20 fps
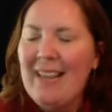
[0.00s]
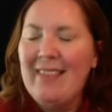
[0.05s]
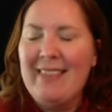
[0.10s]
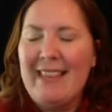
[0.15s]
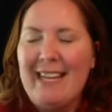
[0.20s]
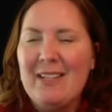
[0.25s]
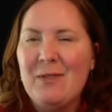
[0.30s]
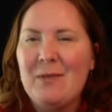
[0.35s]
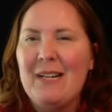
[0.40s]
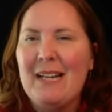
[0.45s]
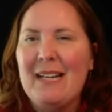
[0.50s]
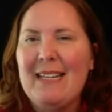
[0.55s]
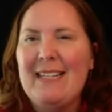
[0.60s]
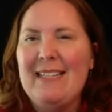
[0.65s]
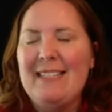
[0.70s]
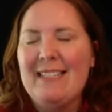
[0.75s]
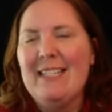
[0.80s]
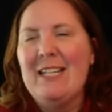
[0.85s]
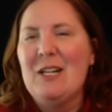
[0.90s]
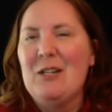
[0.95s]
that's what I
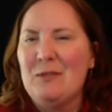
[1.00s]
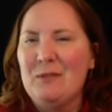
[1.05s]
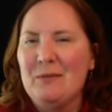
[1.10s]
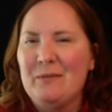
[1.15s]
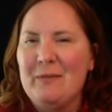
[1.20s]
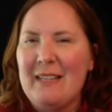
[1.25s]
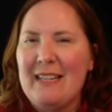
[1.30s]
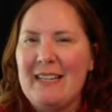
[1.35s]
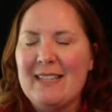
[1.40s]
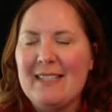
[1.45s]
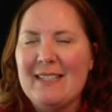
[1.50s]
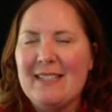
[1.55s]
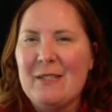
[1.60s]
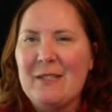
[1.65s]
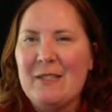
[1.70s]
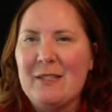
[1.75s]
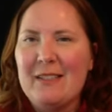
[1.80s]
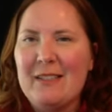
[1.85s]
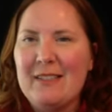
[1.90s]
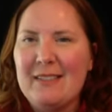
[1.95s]
need to know because
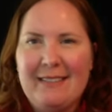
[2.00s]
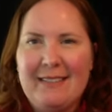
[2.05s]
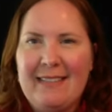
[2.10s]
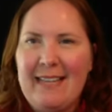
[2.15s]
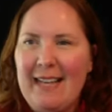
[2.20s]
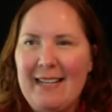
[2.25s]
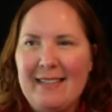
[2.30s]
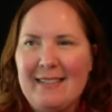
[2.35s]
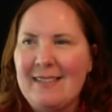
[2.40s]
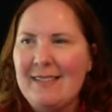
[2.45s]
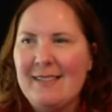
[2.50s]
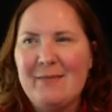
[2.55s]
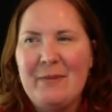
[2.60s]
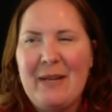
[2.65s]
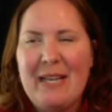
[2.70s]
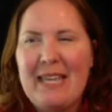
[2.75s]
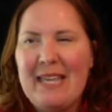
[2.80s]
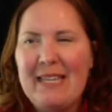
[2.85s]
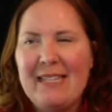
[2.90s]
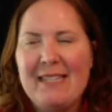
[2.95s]
Yes,
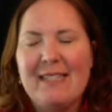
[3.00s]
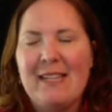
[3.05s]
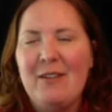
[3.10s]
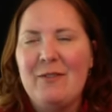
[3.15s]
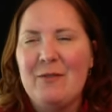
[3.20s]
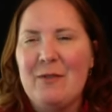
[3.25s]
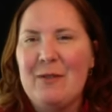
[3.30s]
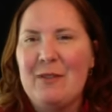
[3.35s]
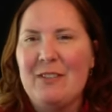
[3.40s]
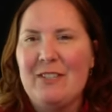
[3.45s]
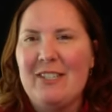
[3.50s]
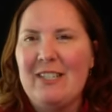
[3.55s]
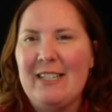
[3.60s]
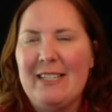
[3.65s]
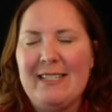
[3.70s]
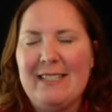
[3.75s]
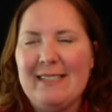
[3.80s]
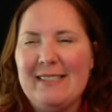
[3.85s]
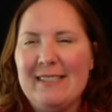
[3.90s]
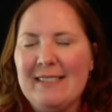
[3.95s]
my kids love yeah. grilled
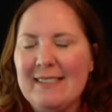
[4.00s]
cheese.